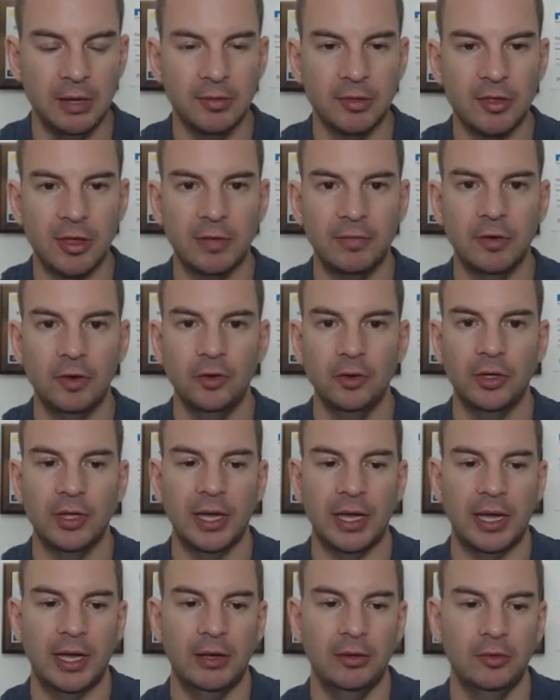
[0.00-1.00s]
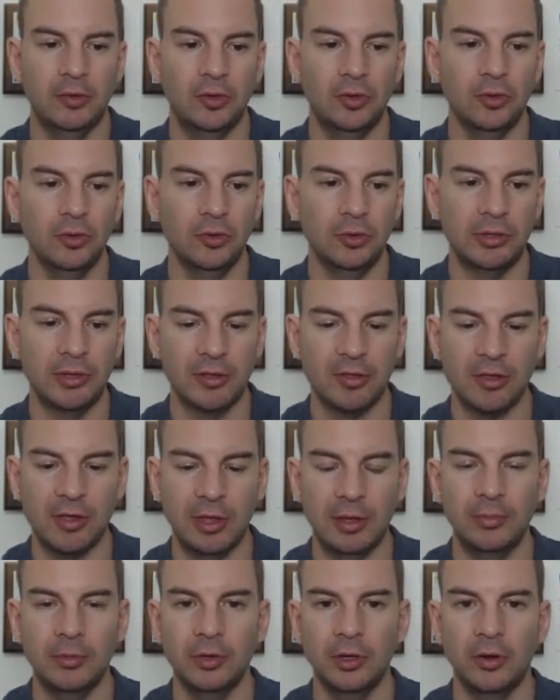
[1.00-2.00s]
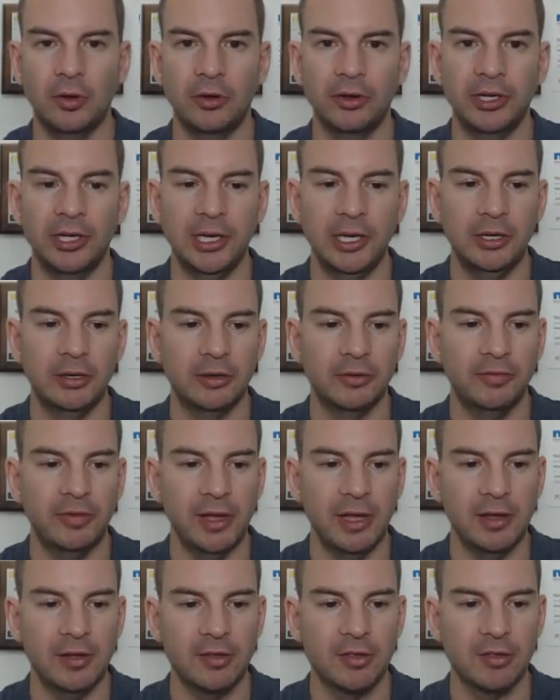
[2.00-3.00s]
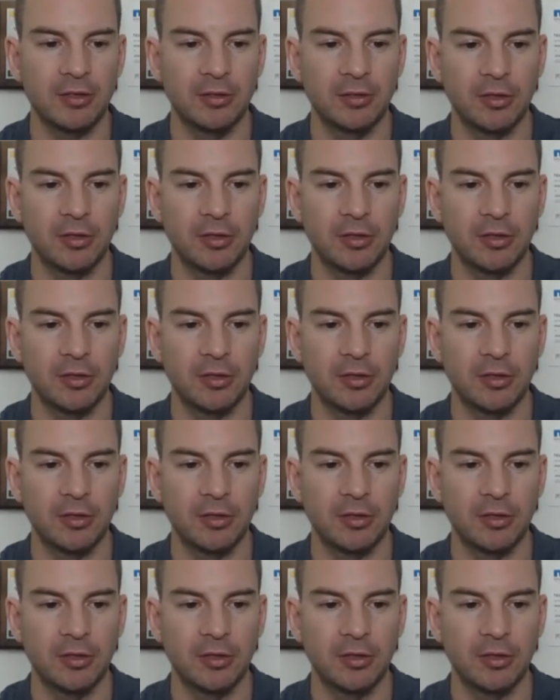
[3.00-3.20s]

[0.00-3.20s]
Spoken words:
Let's have a look at how to disable it on an interface.